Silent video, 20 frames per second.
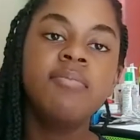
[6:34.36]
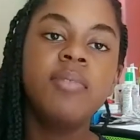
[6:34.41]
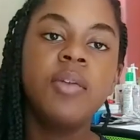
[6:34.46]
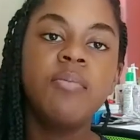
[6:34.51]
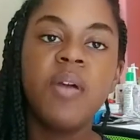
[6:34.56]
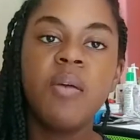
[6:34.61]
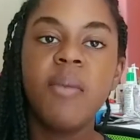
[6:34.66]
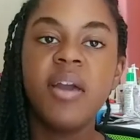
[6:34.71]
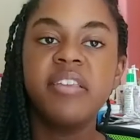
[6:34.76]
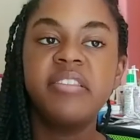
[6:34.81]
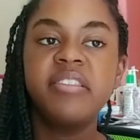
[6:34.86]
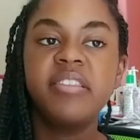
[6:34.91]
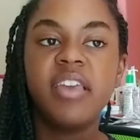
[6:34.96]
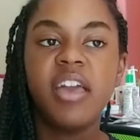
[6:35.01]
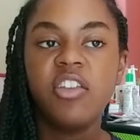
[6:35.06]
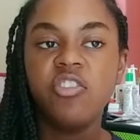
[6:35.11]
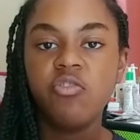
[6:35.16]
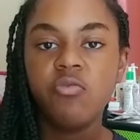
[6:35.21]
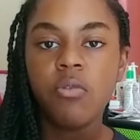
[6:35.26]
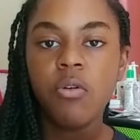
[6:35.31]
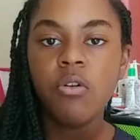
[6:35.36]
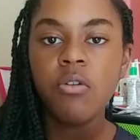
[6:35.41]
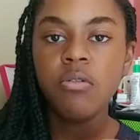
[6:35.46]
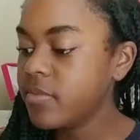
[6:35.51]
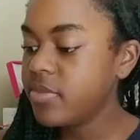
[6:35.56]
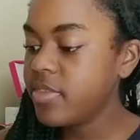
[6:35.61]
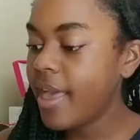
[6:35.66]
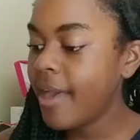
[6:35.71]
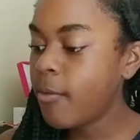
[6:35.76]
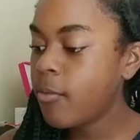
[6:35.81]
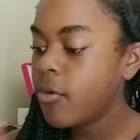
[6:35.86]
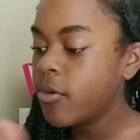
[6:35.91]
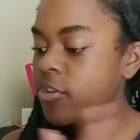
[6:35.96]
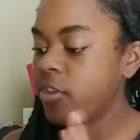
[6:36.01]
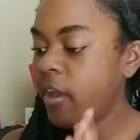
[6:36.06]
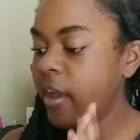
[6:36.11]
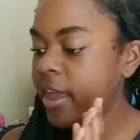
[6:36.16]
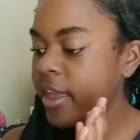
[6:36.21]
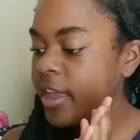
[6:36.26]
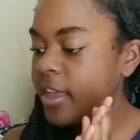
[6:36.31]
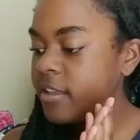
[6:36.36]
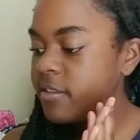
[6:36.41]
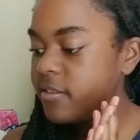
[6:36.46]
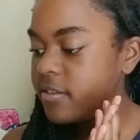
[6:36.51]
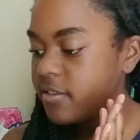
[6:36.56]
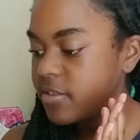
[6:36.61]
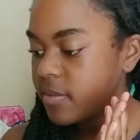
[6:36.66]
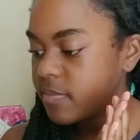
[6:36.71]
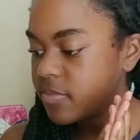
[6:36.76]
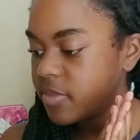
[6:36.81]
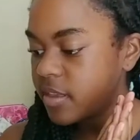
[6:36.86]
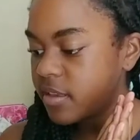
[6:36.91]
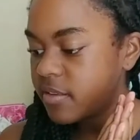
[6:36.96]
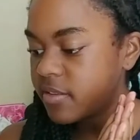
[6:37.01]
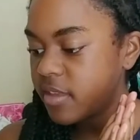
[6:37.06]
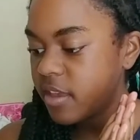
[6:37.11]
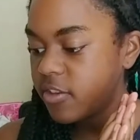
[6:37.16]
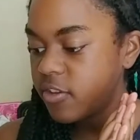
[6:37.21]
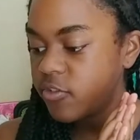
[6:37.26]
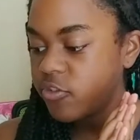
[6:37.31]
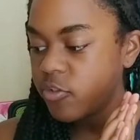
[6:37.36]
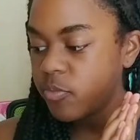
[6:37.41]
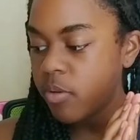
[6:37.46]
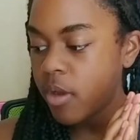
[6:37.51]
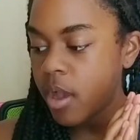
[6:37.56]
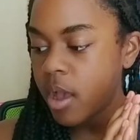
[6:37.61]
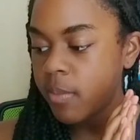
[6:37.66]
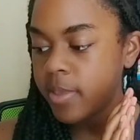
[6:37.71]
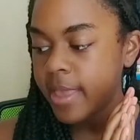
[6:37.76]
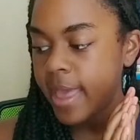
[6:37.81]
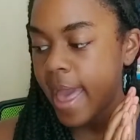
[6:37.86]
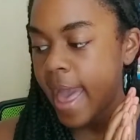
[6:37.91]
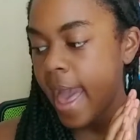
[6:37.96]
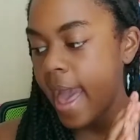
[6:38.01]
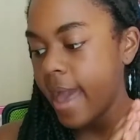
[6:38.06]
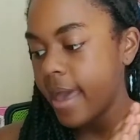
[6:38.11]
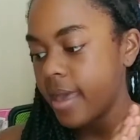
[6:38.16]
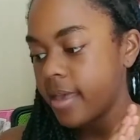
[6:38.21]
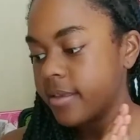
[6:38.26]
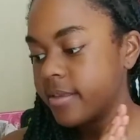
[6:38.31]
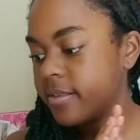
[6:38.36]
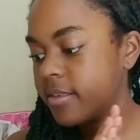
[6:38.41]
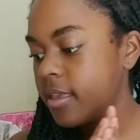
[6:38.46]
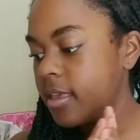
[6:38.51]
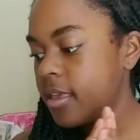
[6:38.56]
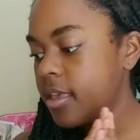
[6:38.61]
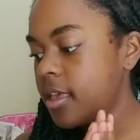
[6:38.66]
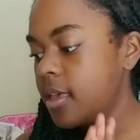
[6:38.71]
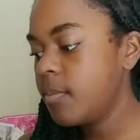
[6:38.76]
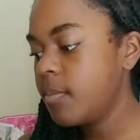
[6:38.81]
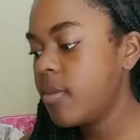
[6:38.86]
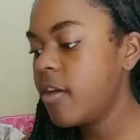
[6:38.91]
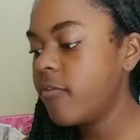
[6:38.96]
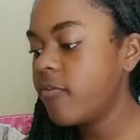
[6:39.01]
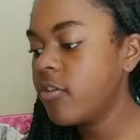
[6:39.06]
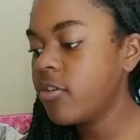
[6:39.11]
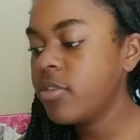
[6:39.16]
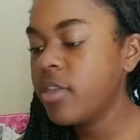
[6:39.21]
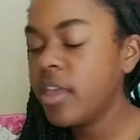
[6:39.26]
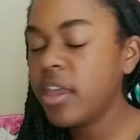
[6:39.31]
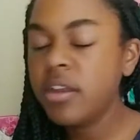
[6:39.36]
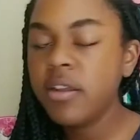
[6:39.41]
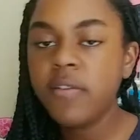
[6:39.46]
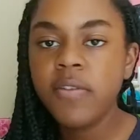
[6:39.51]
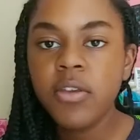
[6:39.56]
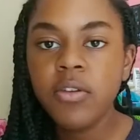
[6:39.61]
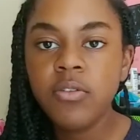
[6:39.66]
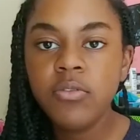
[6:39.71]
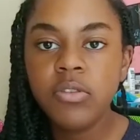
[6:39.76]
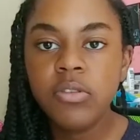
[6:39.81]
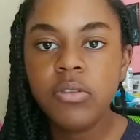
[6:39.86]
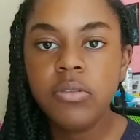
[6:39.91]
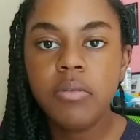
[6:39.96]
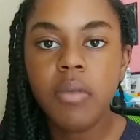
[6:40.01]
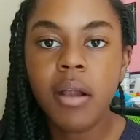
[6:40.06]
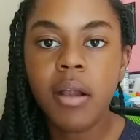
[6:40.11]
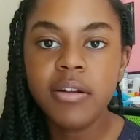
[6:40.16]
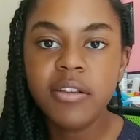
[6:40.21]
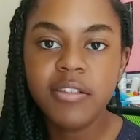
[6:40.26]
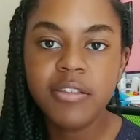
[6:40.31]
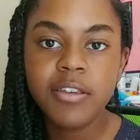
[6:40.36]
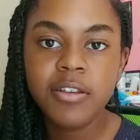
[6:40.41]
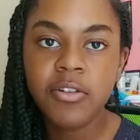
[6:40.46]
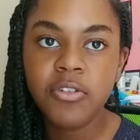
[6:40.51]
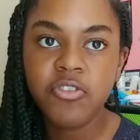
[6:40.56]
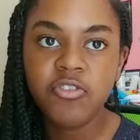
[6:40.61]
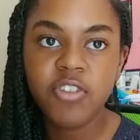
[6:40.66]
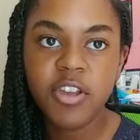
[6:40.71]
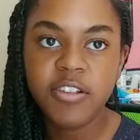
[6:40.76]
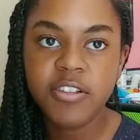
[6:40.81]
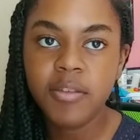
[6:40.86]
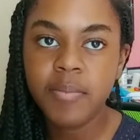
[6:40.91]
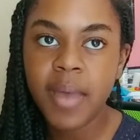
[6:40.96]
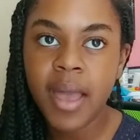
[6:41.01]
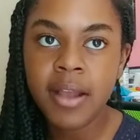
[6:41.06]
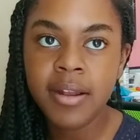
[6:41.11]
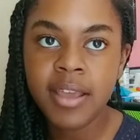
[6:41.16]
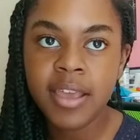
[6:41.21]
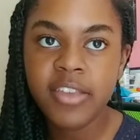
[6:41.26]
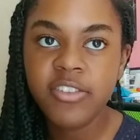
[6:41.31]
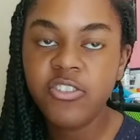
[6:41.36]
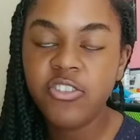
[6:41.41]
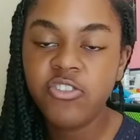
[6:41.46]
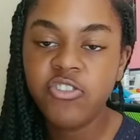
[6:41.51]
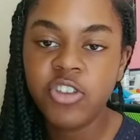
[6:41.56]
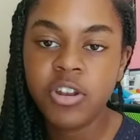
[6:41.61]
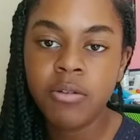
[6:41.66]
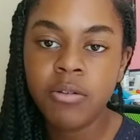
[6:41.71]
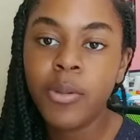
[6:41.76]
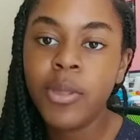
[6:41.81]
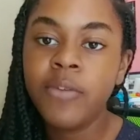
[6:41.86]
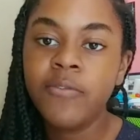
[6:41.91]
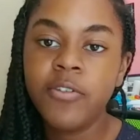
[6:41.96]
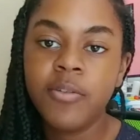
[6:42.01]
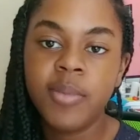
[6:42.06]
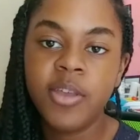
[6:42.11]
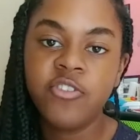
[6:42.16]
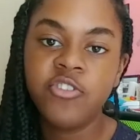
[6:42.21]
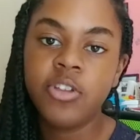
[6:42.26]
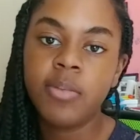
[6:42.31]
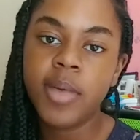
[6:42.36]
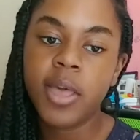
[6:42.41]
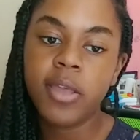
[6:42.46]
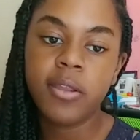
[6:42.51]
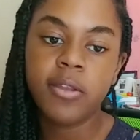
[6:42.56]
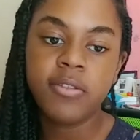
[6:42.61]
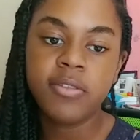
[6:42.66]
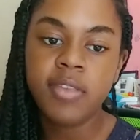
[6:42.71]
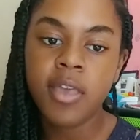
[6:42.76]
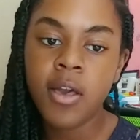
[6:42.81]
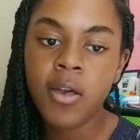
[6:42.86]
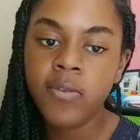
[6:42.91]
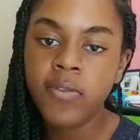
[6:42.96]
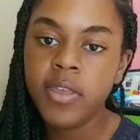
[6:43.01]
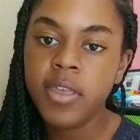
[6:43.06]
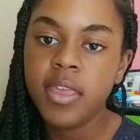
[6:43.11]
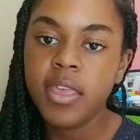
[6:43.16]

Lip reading: me about my schedule. That will tie into some things that you should probably ask. But for the interview, honestly, don't stress about it. It's just general information about yourself.